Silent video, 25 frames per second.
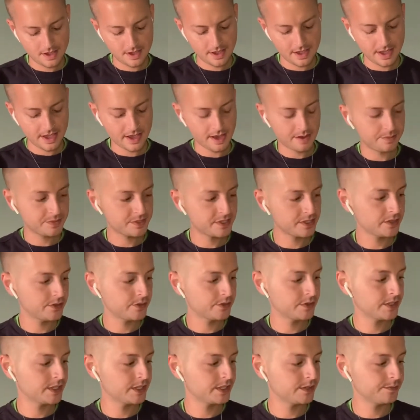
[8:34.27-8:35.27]

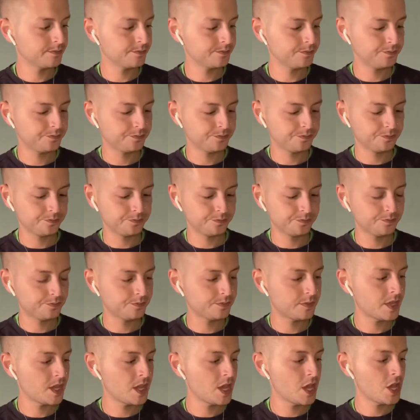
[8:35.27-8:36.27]
Absolutely.
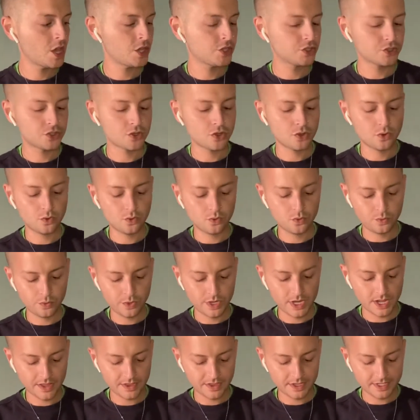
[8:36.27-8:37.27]
So we
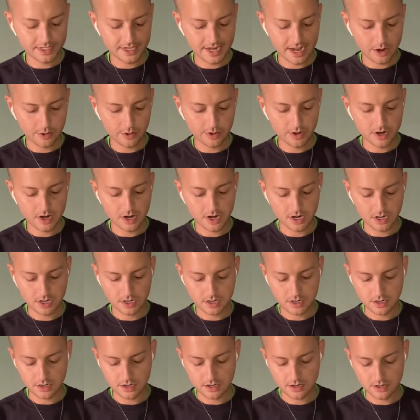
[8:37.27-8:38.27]
got the Tower card
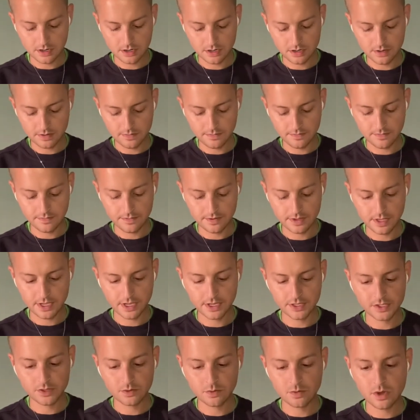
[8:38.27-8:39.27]
for the
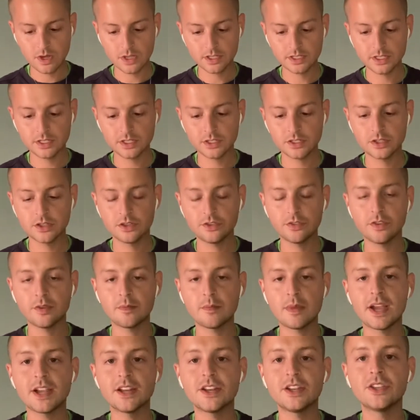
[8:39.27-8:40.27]
Ace of Wands, and so they're
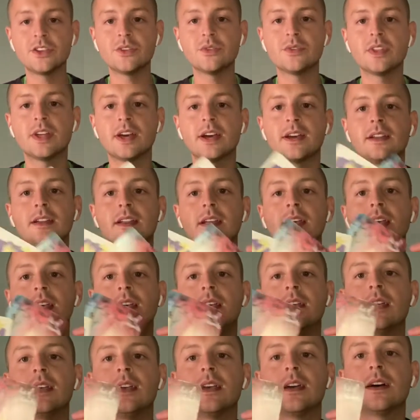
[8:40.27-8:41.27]
reminding you that
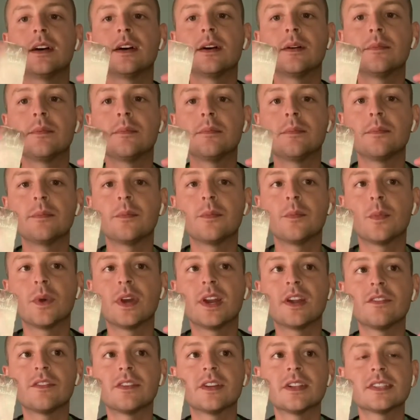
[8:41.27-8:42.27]
um,
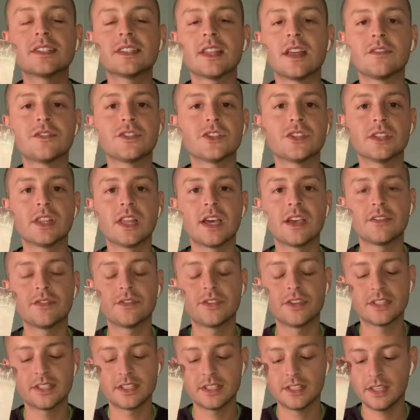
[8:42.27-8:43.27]
whatever has left your life
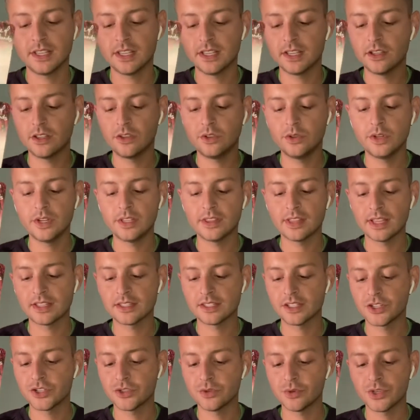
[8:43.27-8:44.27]
recently, including that
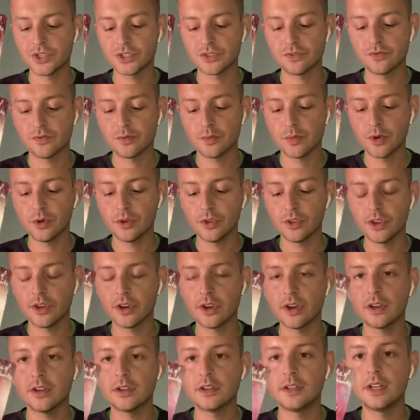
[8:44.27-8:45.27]
situation from earlier
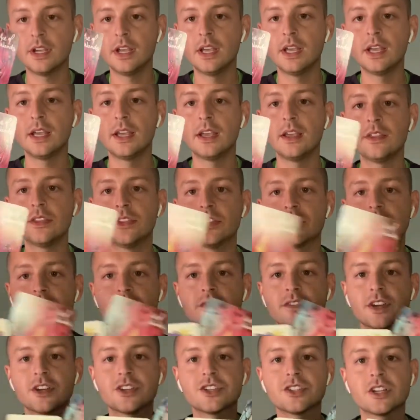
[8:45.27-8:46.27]
on, it, eh, there's a
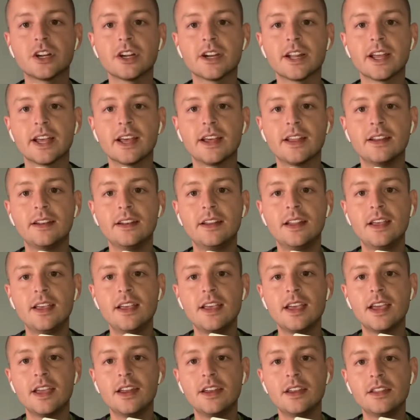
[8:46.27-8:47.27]
fresh start ahead.
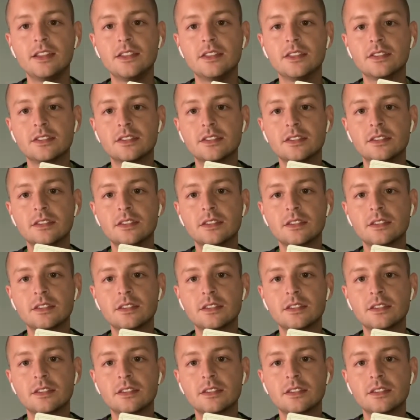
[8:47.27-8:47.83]
And it, this